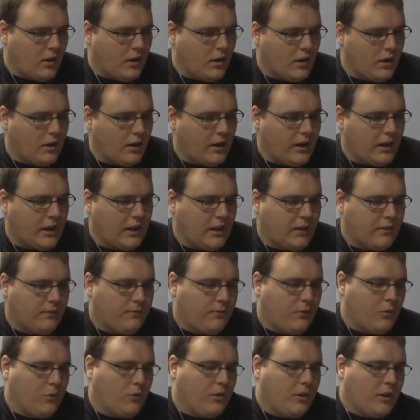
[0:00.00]
Alrighty,
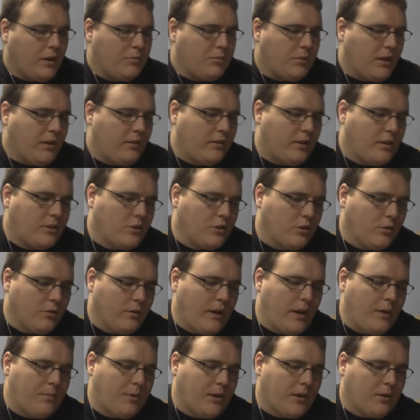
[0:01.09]
for the PlayStation
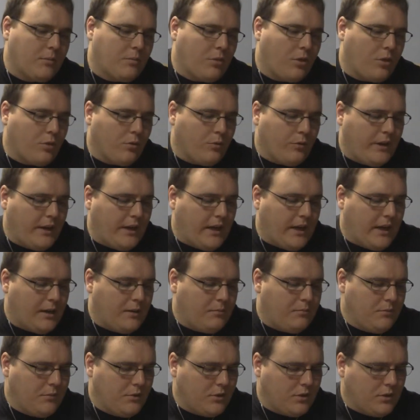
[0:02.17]
3, I picked up 3
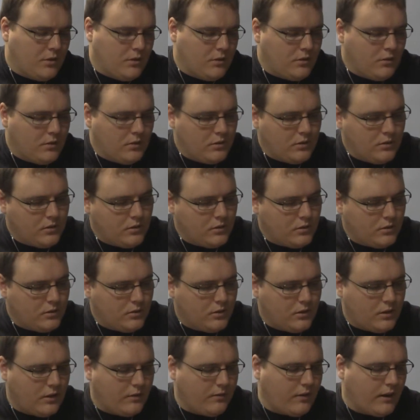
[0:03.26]
games.
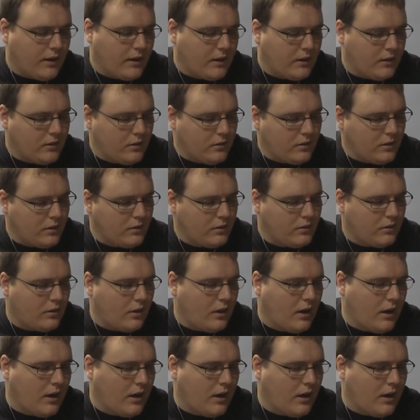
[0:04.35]
Let's see if I can do these.